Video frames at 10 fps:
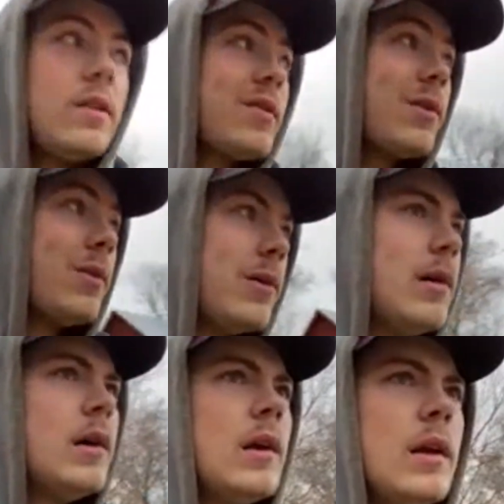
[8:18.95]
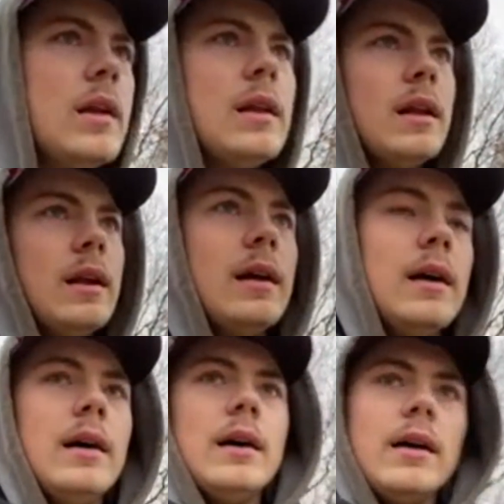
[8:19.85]
So,
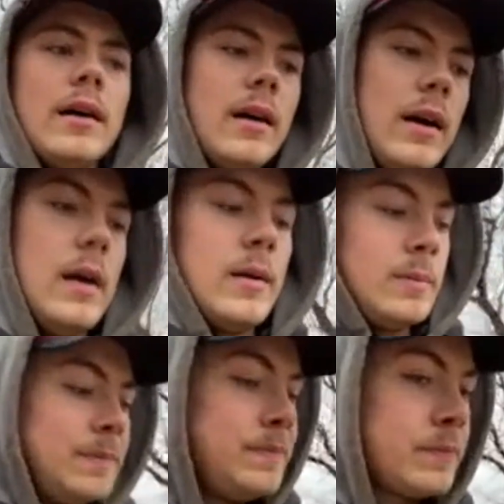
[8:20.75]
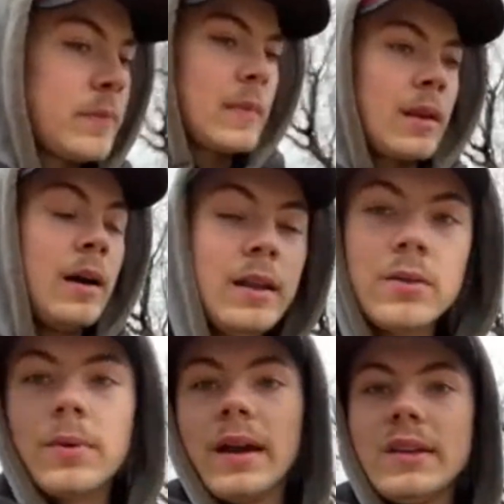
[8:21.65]

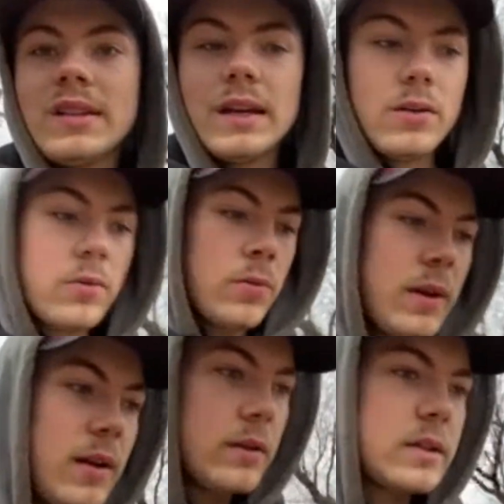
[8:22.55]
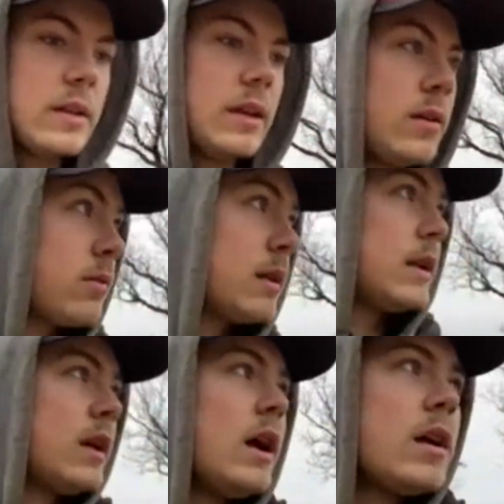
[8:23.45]
otherwise, I don't know what else to really
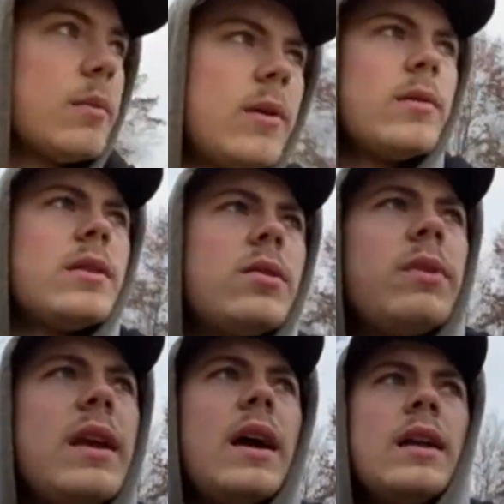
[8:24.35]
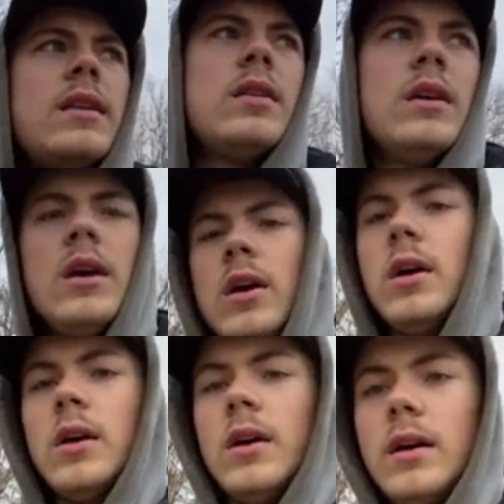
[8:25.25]
talk about. We got
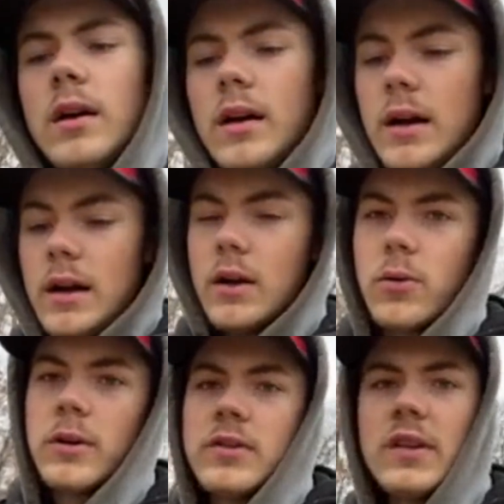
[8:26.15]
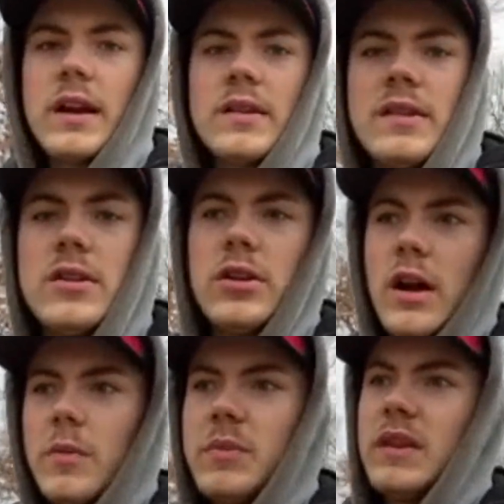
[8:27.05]
corn stalks to
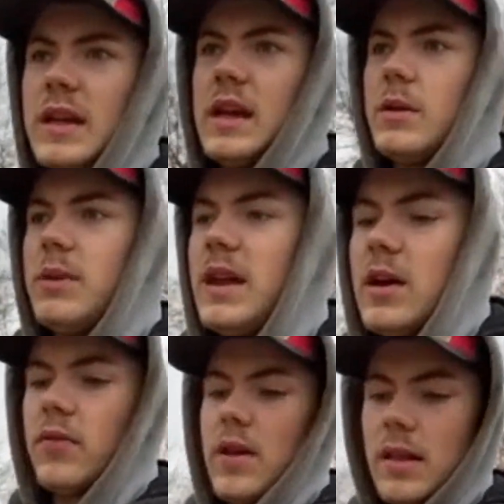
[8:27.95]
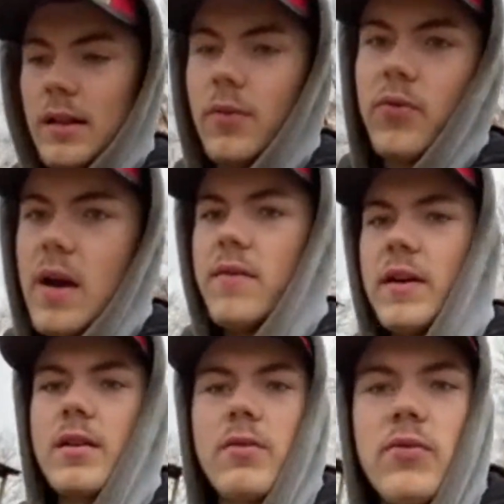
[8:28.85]
chop. Today we have a little
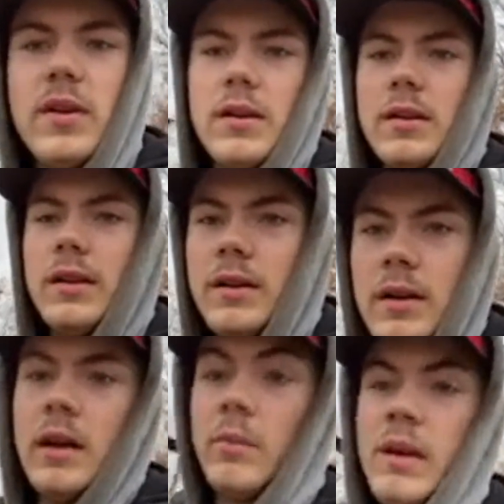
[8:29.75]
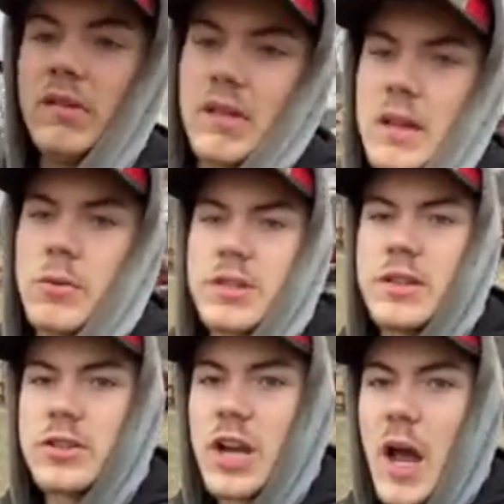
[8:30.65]
5-acre field. Amazingly, we're still
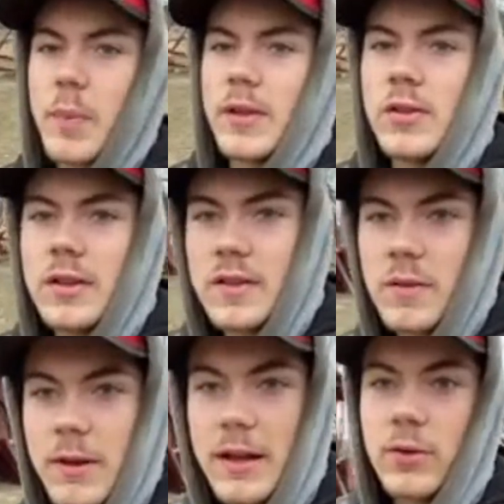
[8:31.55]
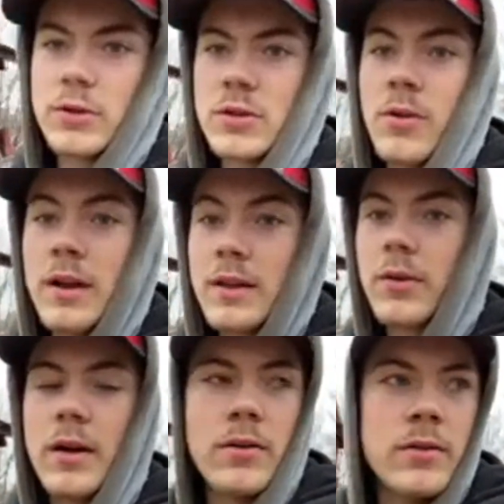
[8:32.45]
chopping. You can see we got no snow on the
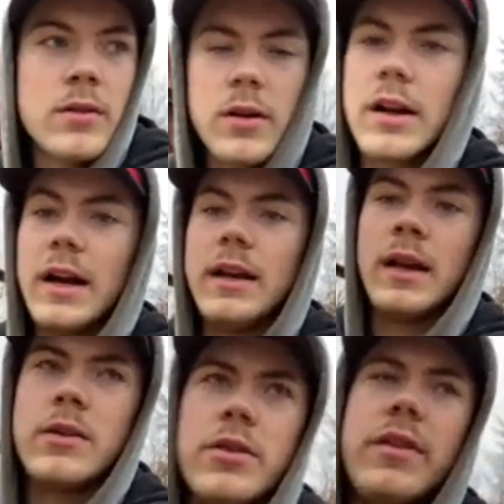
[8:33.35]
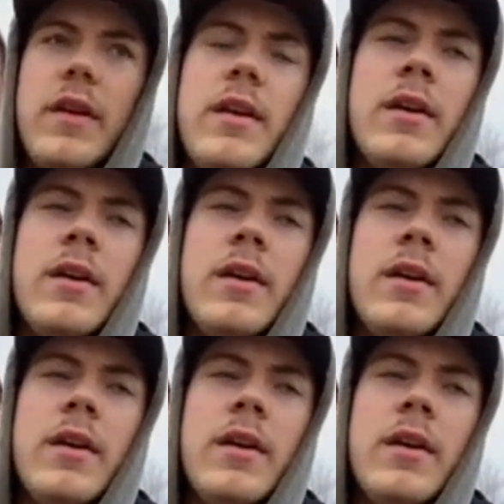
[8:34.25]
ground, or cutting, I should say.